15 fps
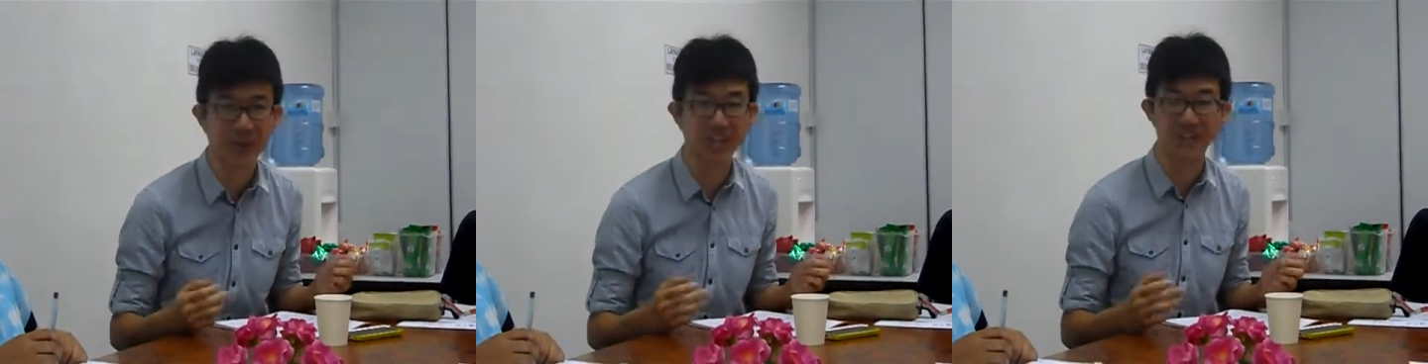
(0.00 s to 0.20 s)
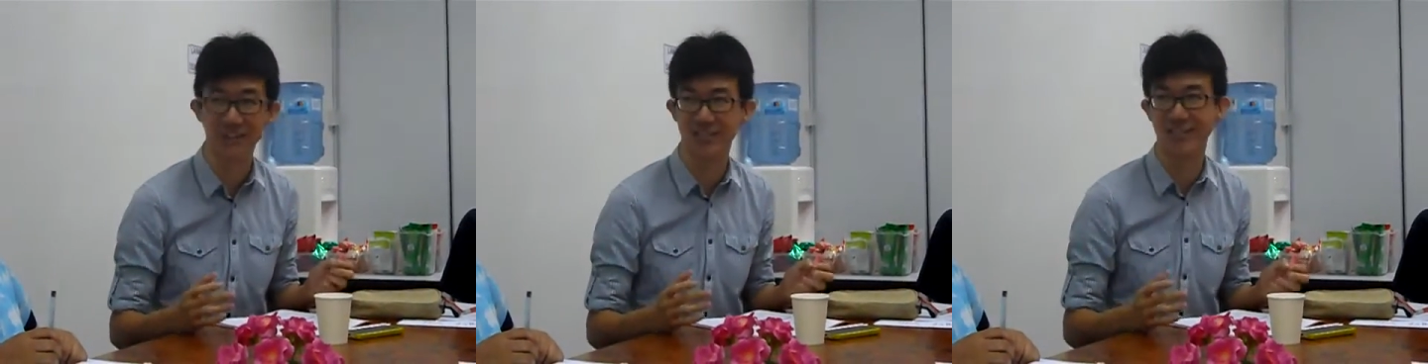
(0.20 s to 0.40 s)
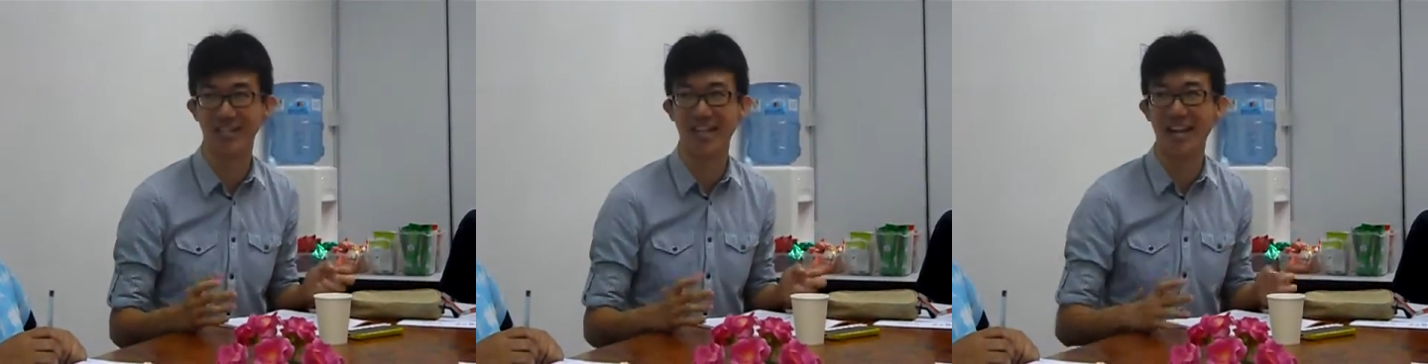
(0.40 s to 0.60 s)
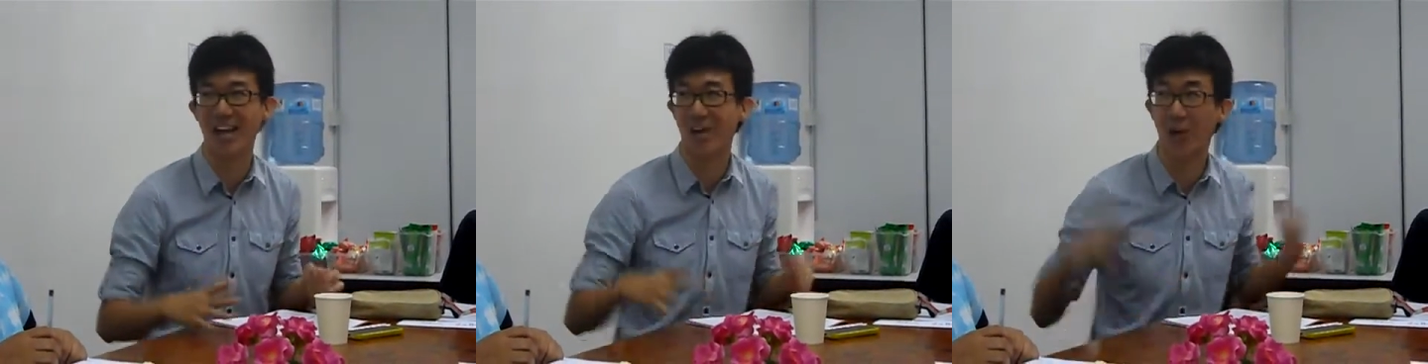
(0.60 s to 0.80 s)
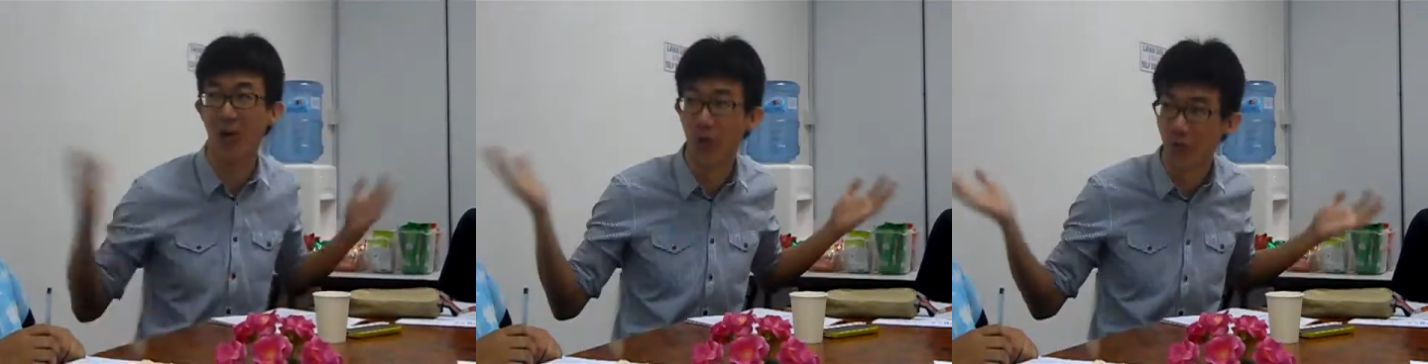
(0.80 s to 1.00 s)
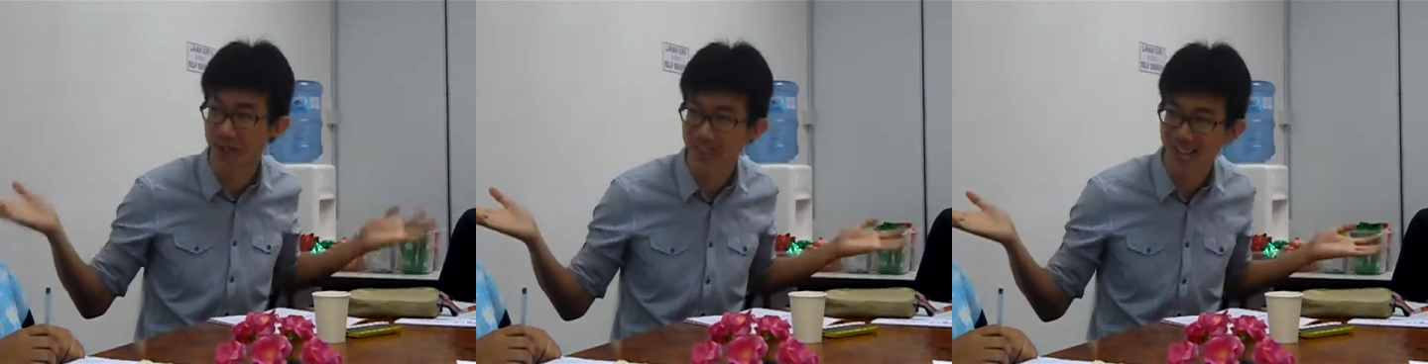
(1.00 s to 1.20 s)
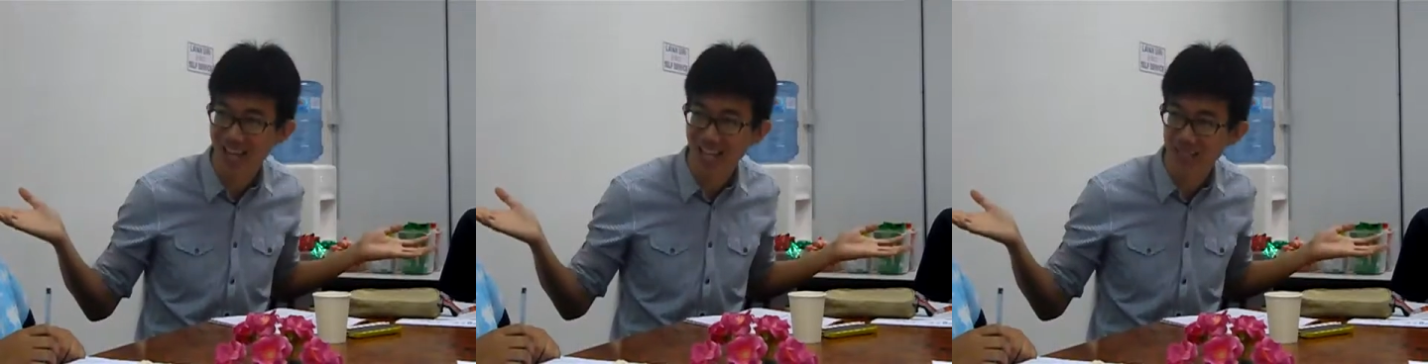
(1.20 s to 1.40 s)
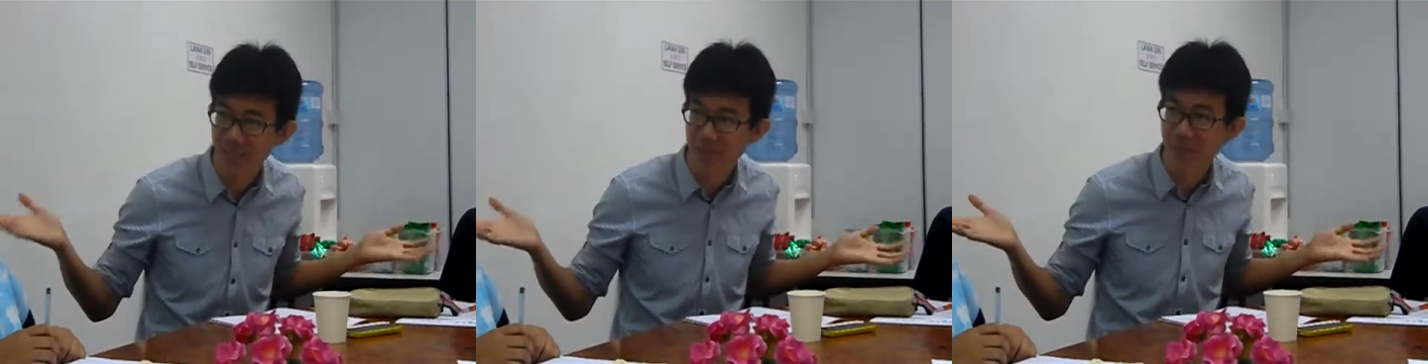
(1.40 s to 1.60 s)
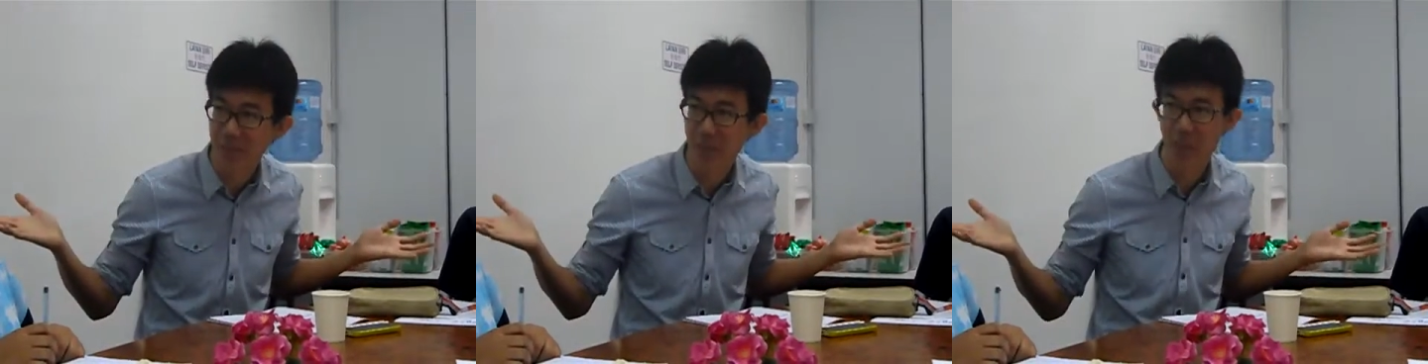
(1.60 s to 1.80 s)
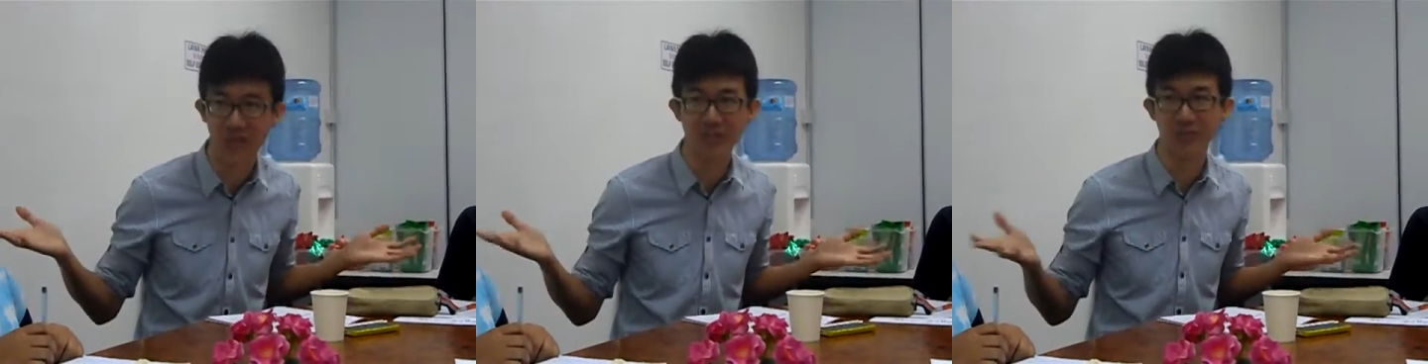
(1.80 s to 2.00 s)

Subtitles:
You cannot select oversized beam,